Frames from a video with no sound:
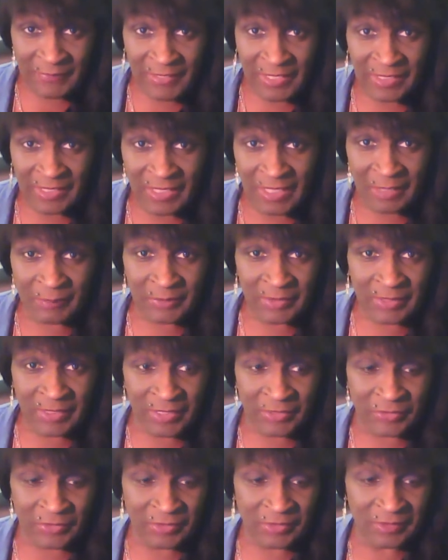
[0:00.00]
that
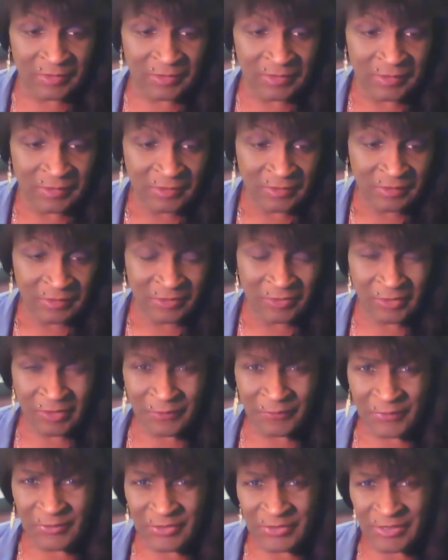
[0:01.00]
combination,
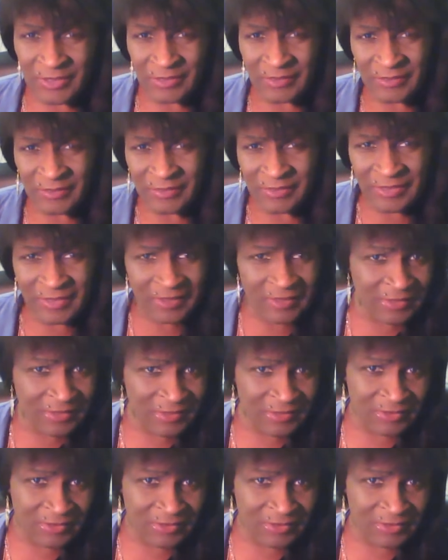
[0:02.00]
if your skin getting